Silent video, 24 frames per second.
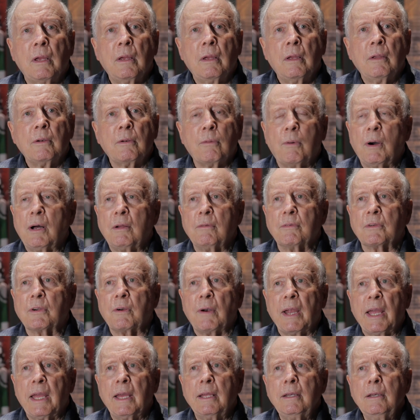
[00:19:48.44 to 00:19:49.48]
12
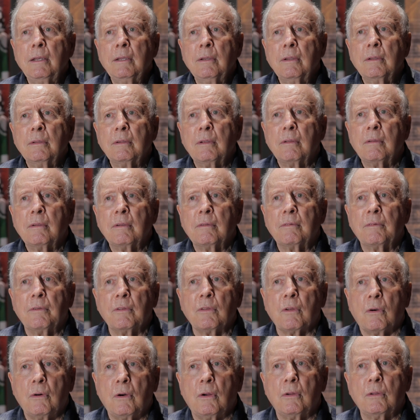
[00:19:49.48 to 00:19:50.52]
grand for
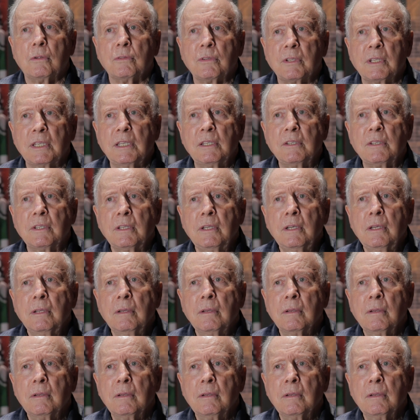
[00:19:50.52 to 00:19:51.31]
the whole season.